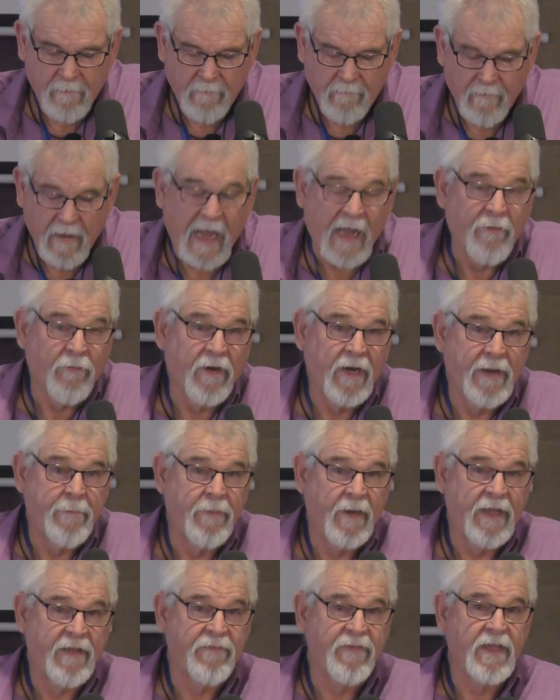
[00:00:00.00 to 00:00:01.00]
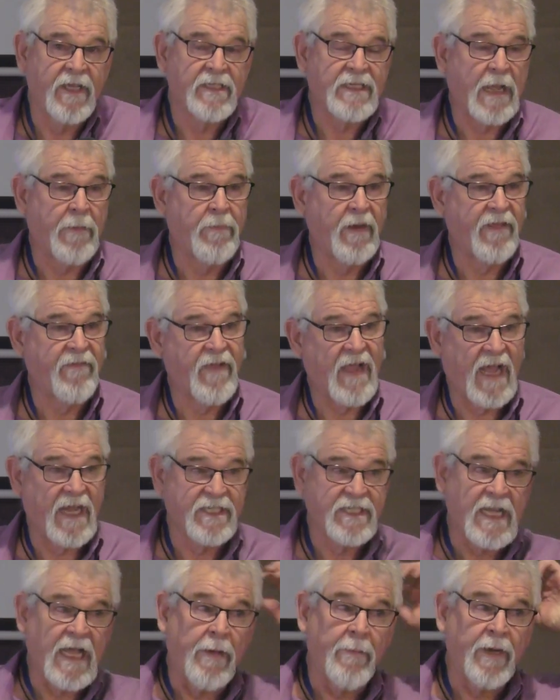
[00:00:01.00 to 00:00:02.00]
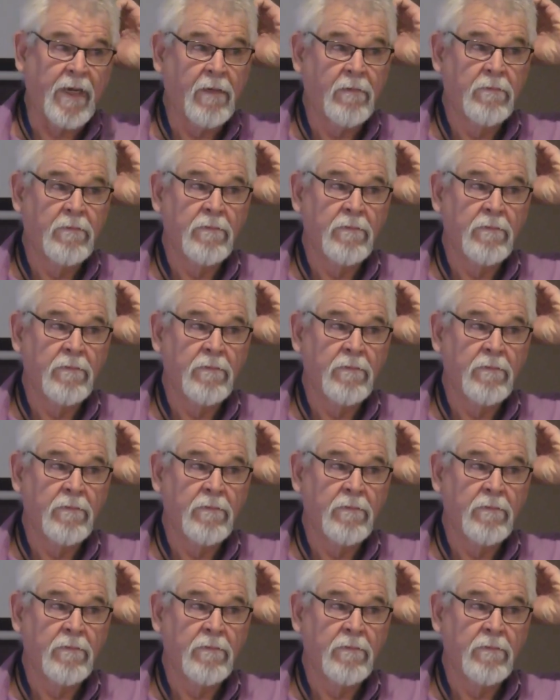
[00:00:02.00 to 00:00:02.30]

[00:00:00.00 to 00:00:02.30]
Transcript: I really believe this. I believe God's coming.